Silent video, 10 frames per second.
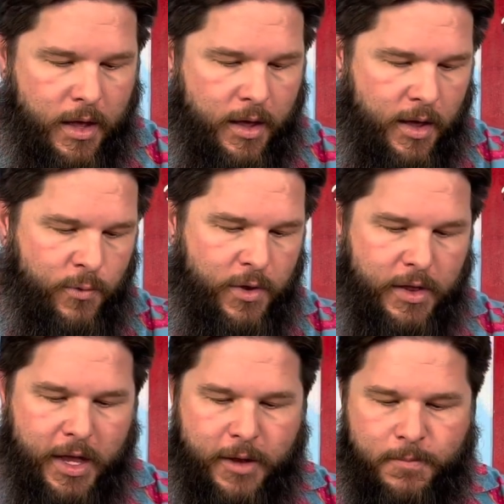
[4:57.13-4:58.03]
I feel
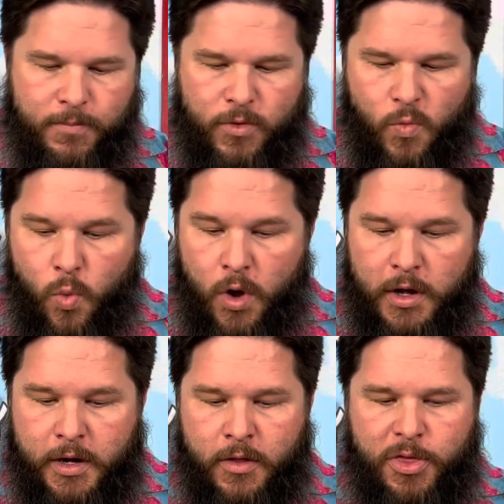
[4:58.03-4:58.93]
like
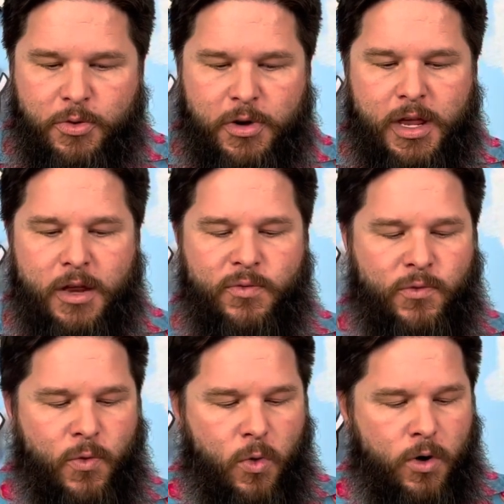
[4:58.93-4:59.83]
1, 3, and
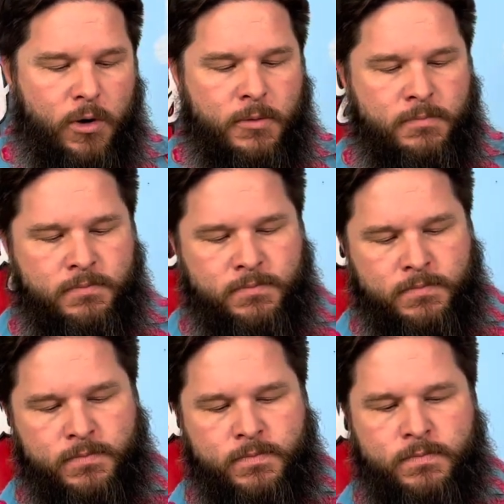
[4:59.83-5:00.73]
4
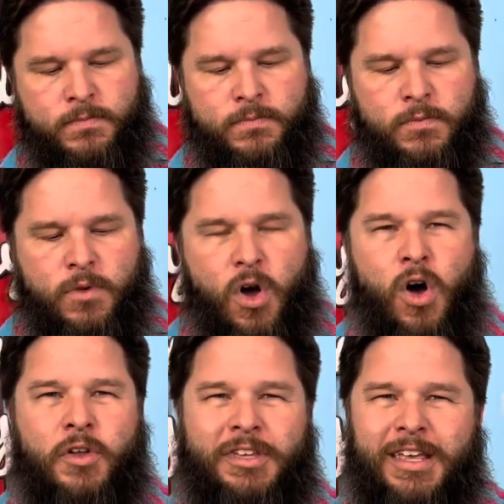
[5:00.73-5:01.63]

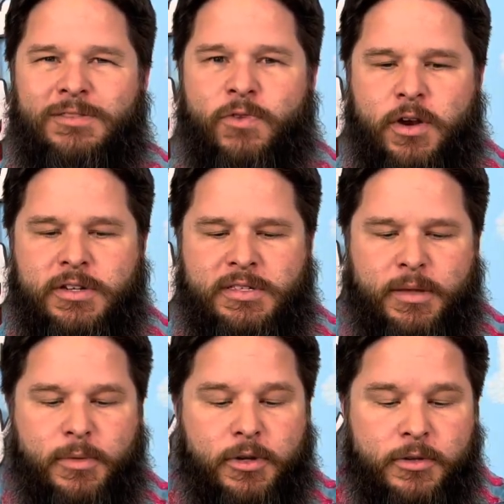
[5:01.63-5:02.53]
all taste very
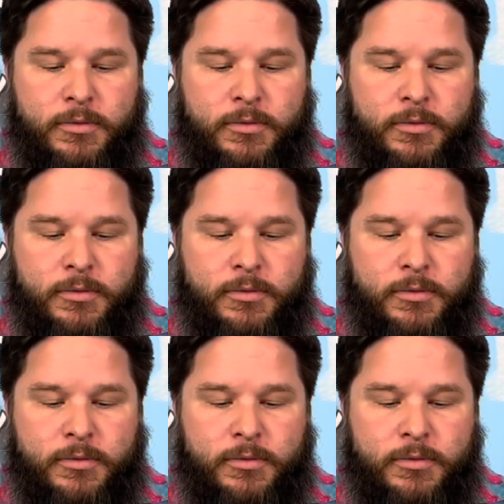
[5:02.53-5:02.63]
similar.